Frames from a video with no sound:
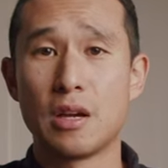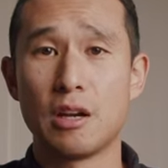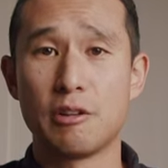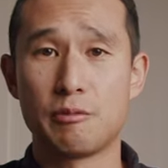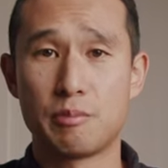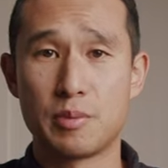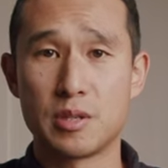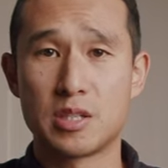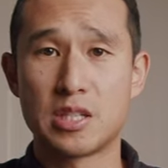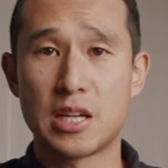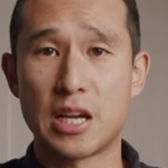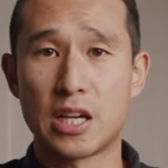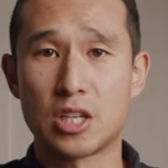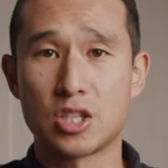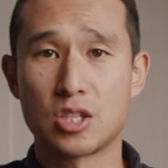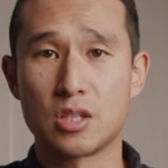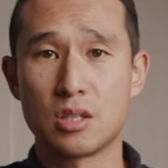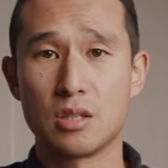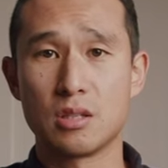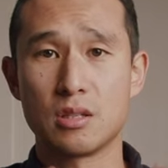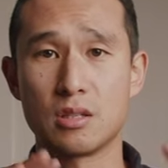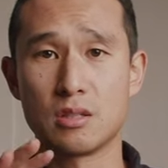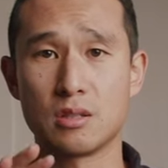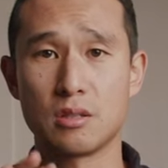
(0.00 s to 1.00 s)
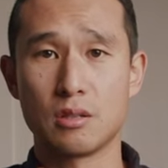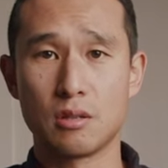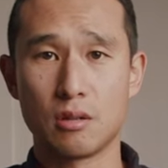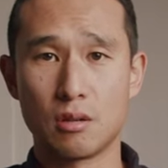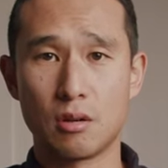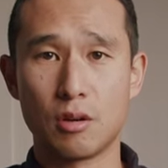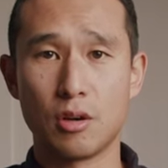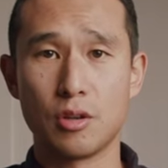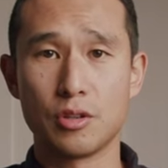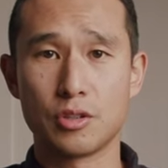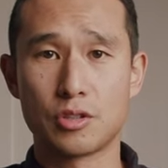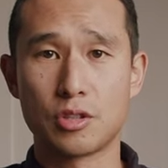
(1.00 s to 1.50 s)
of protection
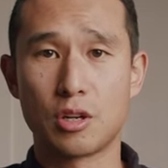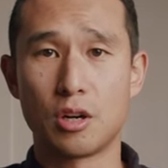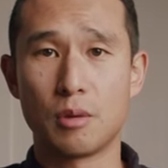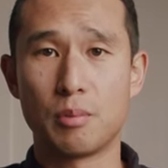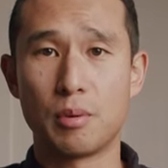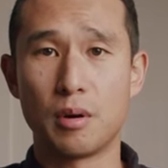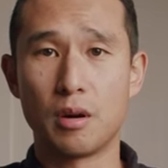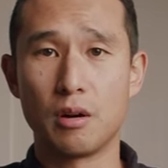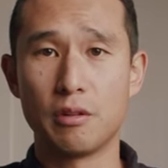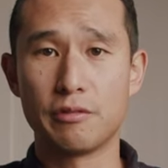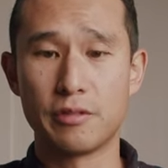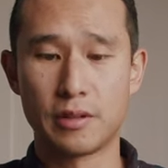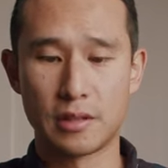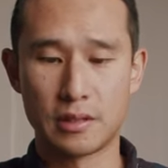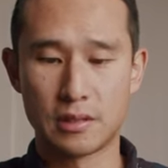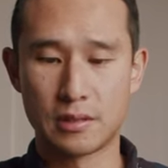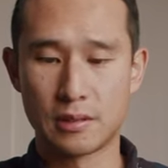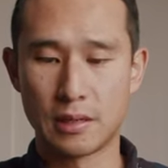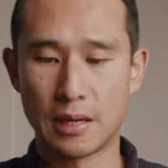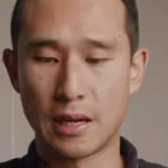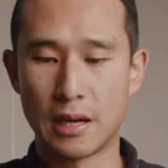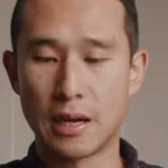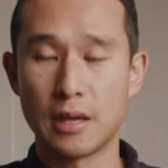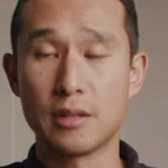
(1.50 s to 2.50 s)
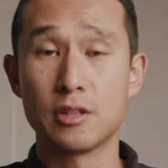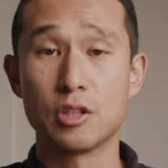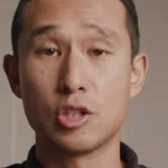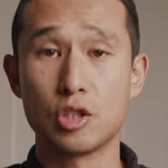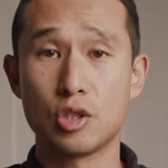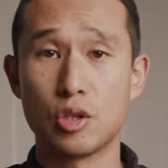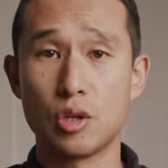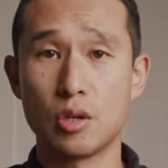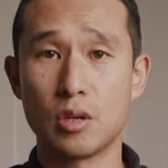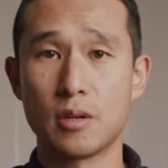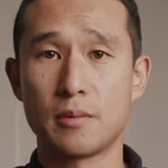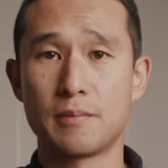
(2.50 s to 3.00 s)
on top of uh, the
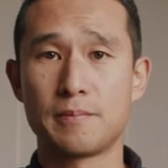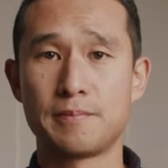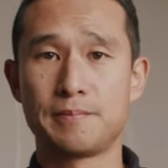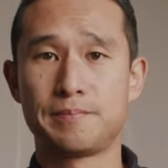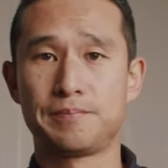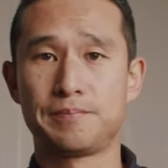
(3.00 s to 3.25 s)
unit.